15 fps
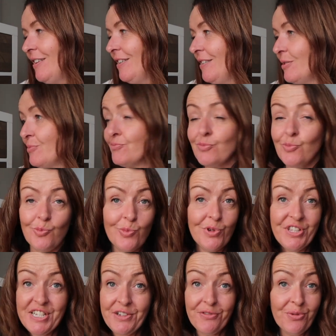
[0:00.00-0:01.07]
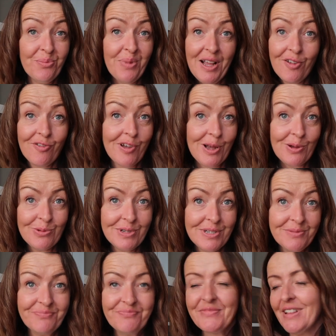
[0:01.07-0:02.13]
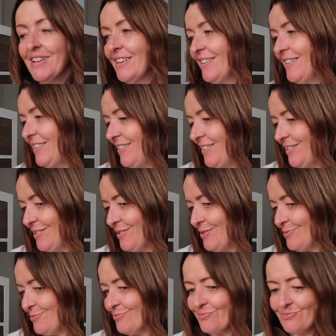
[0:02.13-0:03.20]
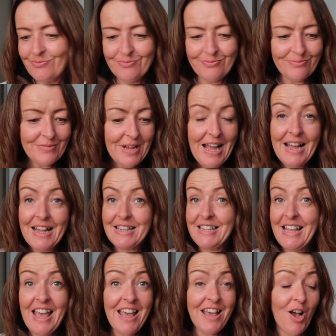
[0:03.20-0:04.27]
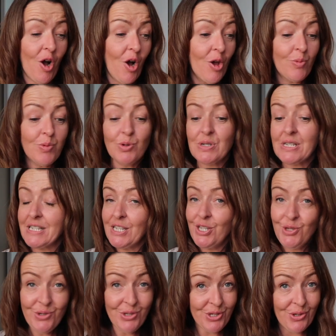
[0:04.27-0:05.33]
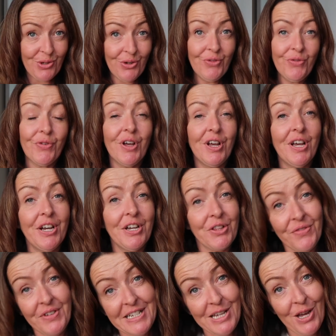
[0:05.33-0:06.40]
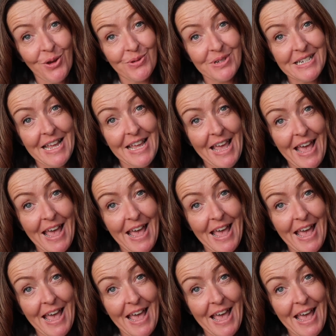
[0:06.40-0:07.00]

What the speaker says: with a different background. And yeah, I will see you soon for another video. Take